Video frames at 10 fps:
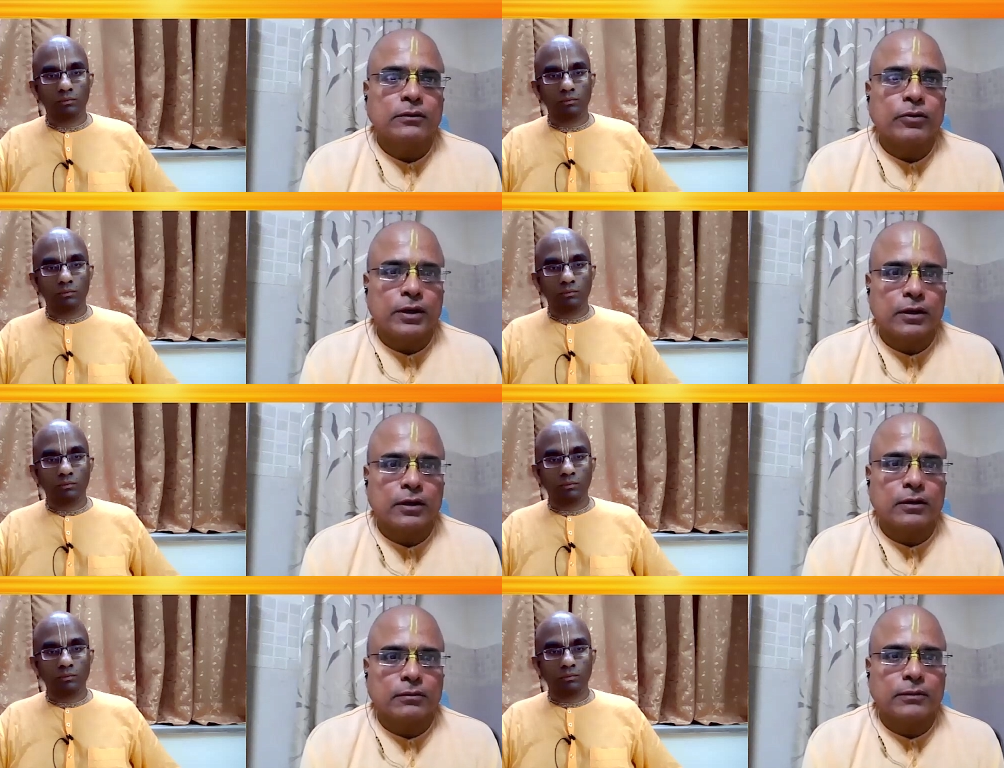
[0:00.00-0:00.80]
Speaker 1: So
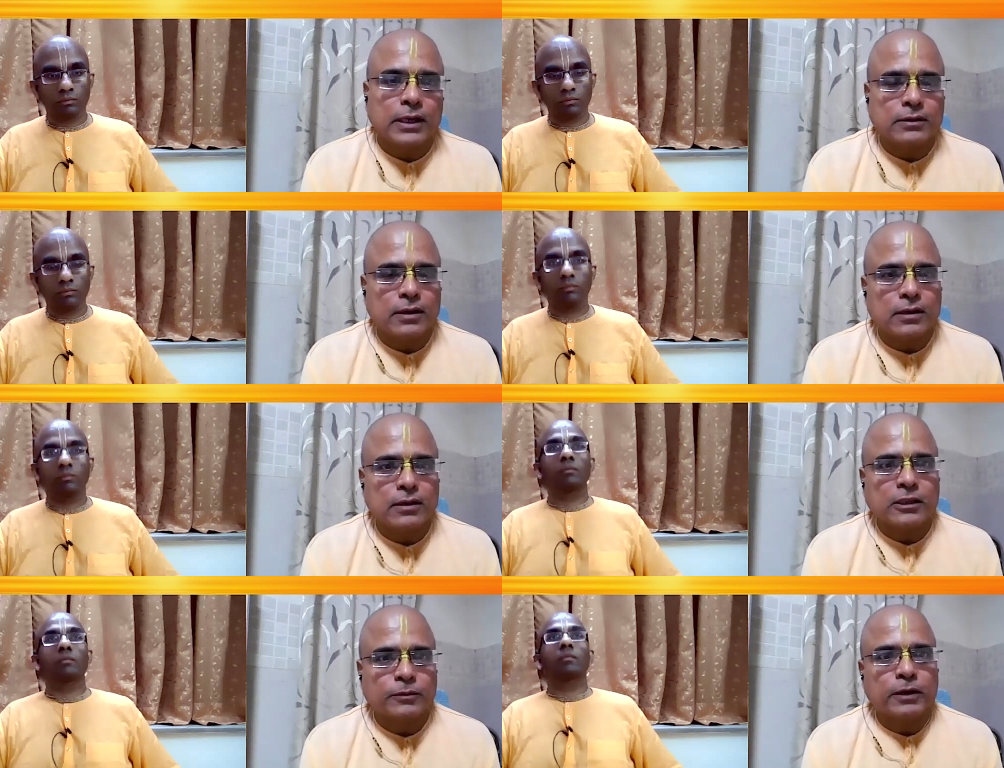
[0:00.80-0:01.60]
here, that is
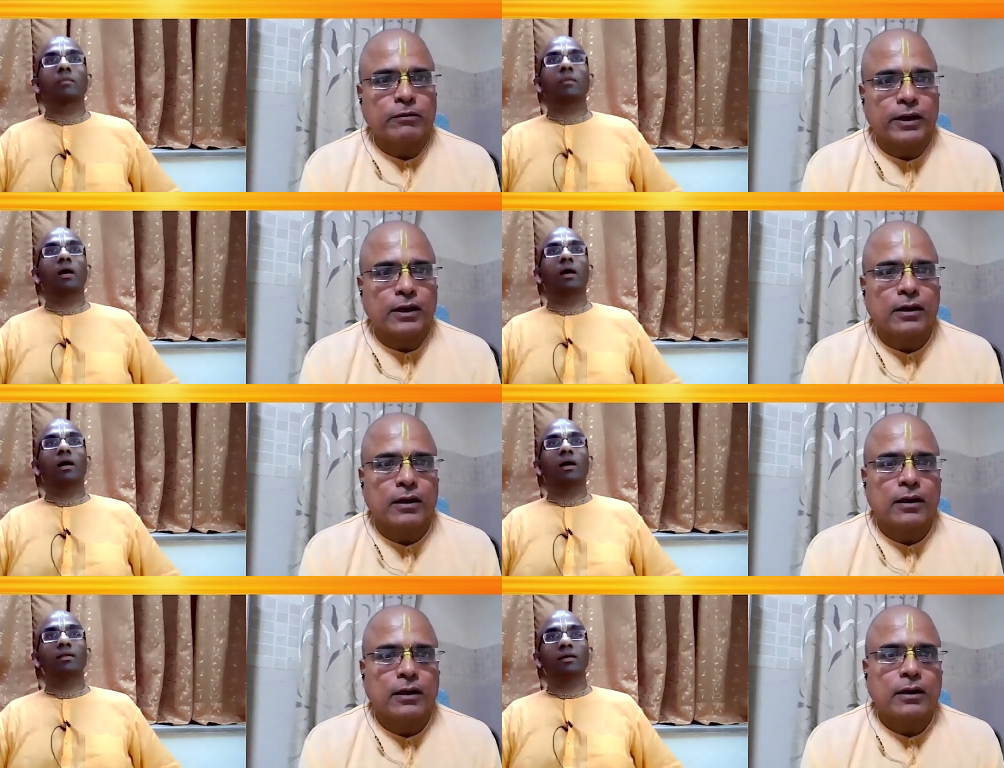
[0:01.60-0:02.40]
another aspect.
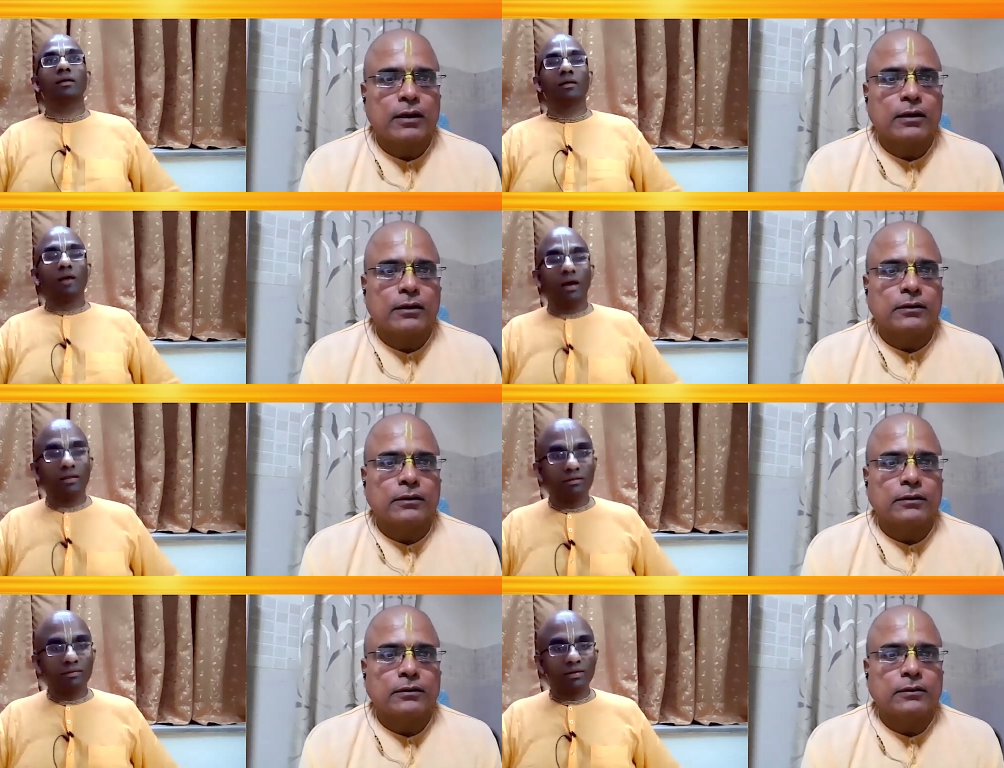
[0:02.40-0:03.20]
Yeah,
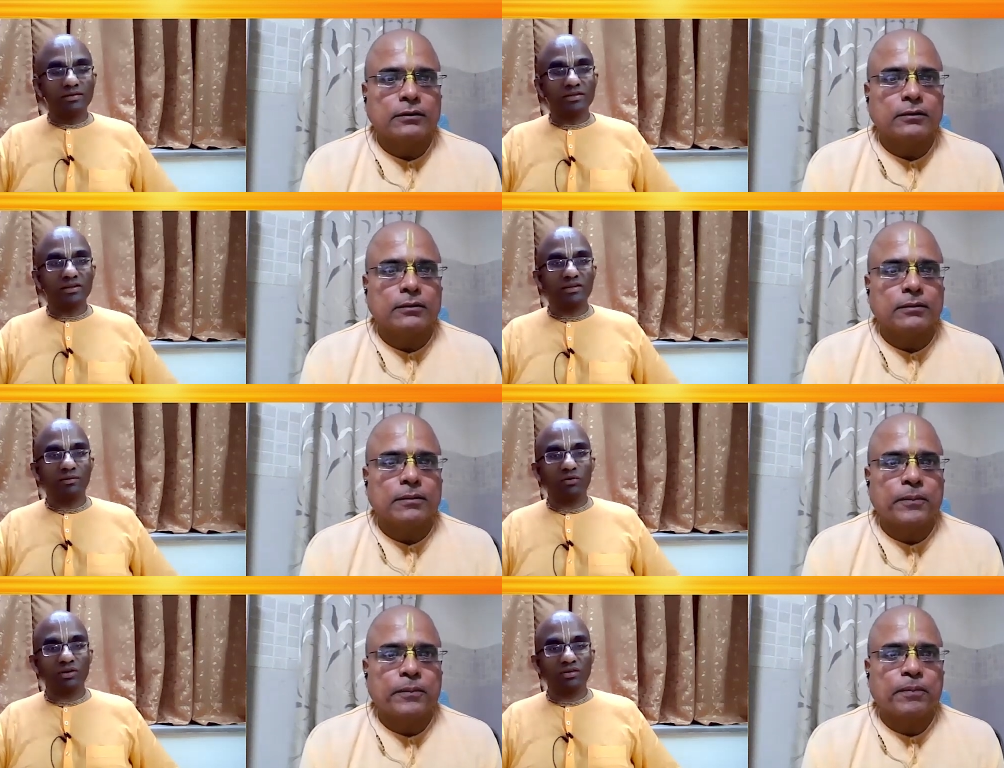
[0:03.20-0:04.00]
I think let's discuss
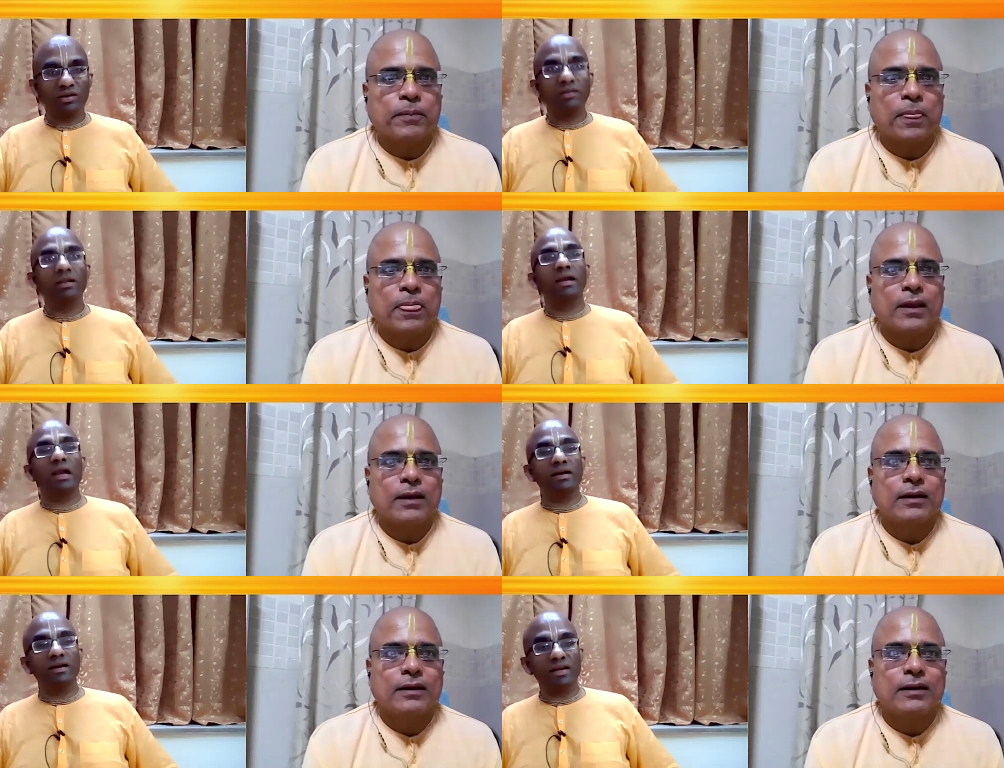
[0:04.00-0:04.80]
Speaker 2: about this in
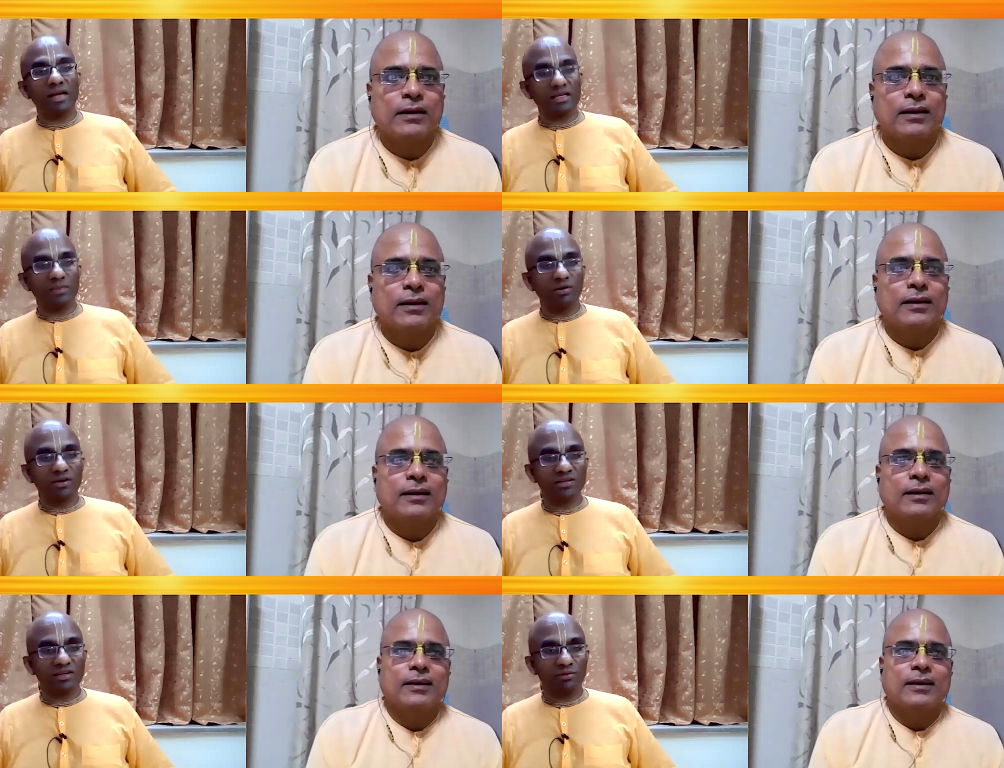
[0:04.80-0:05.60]
enlightening aspect.
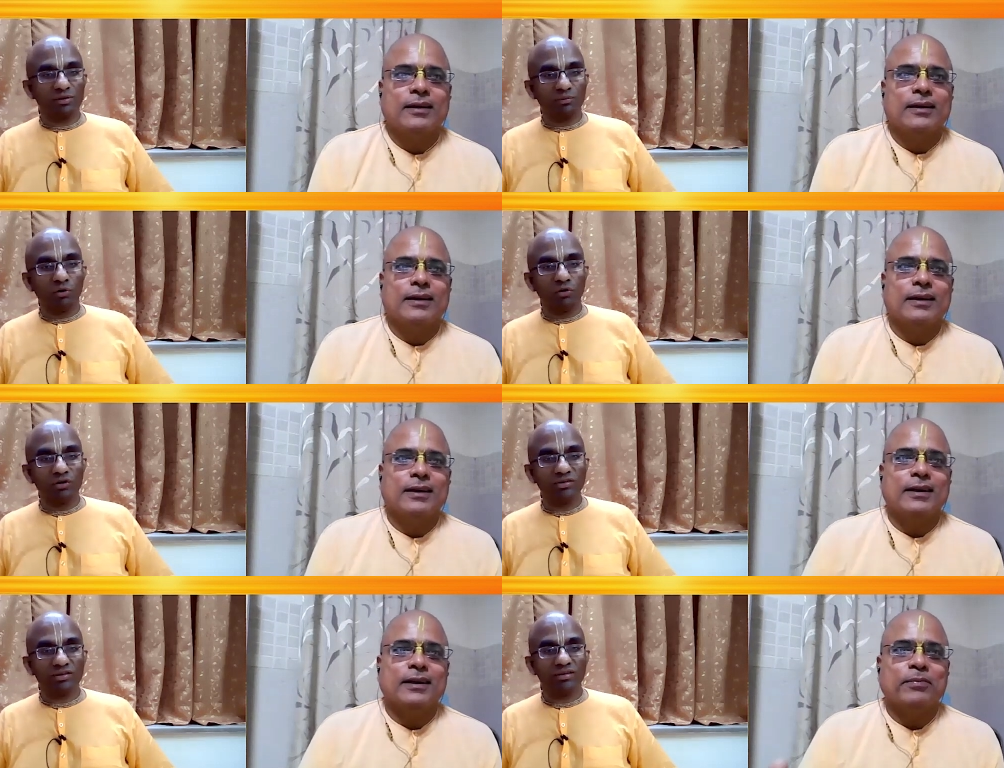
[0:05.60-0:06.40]
We'll discuss about the
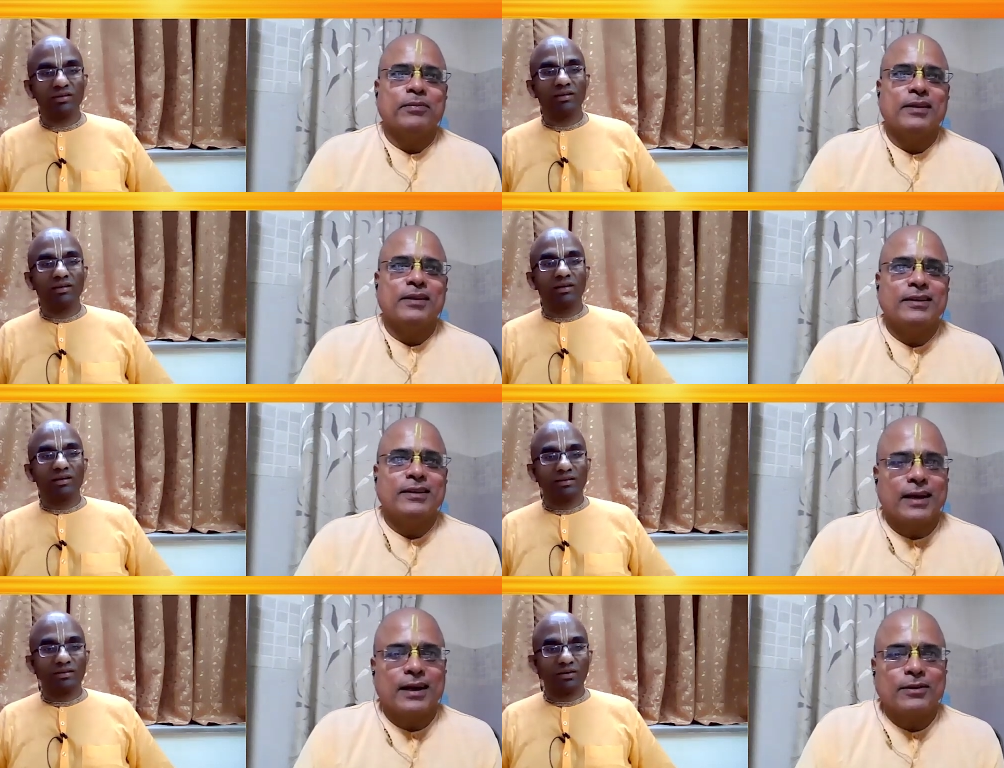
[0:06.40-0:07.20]
modes.
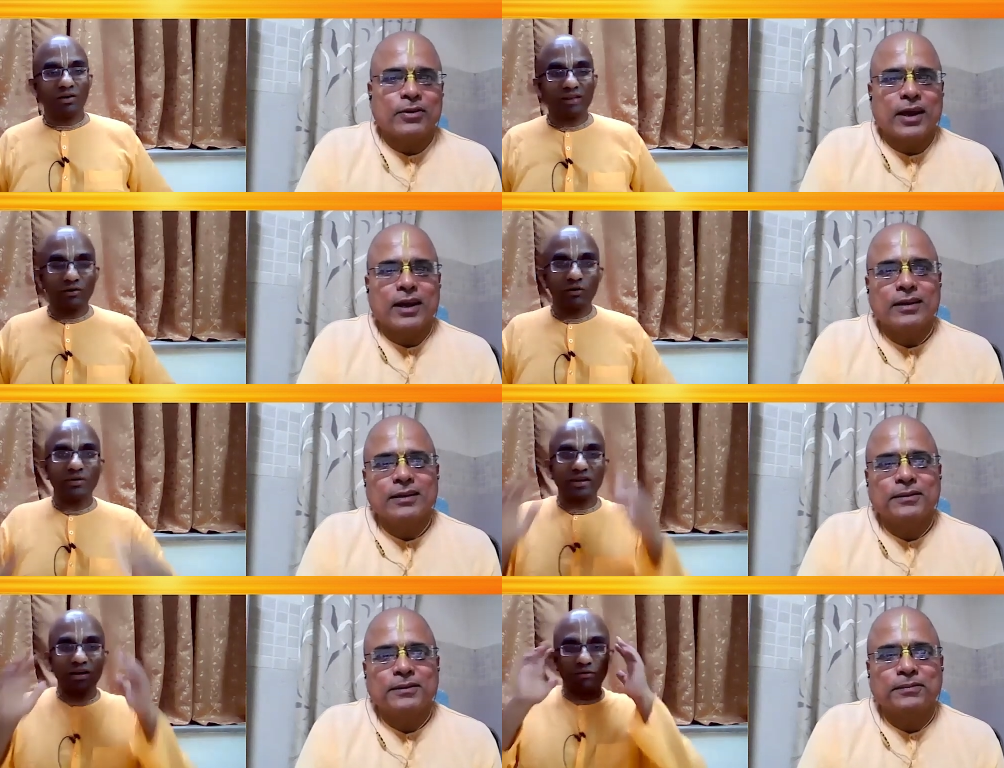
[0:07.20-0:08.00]
Yeah, There's a lot okay. that could
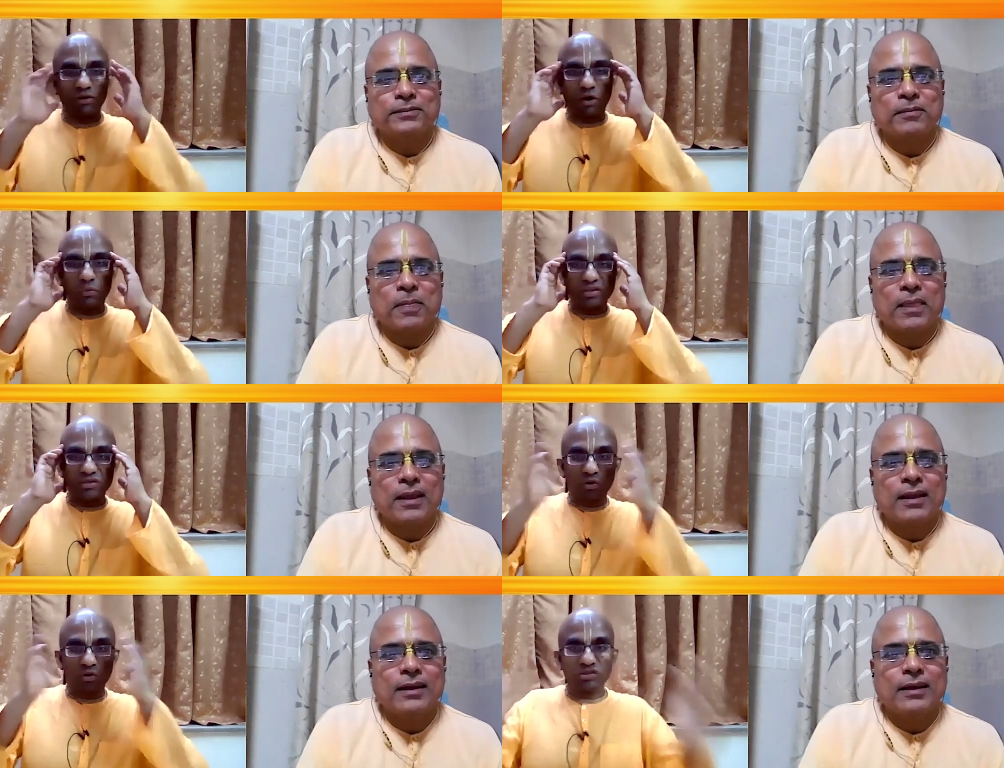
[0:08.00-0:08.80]
be said about how
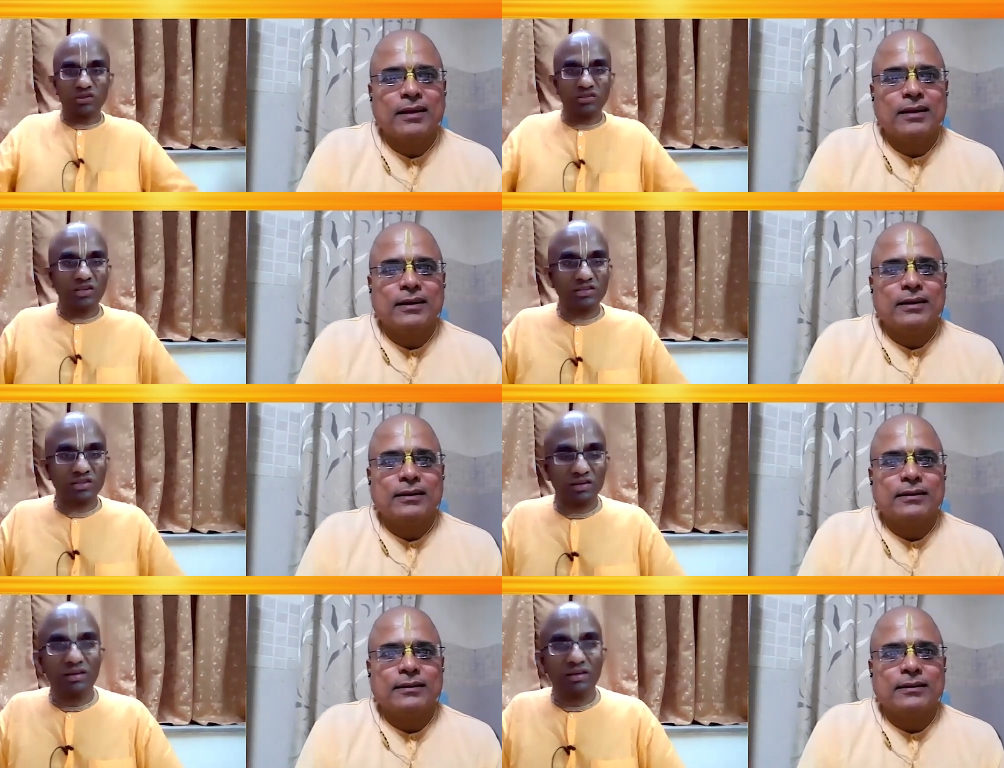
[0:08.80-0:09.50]
one's consciousness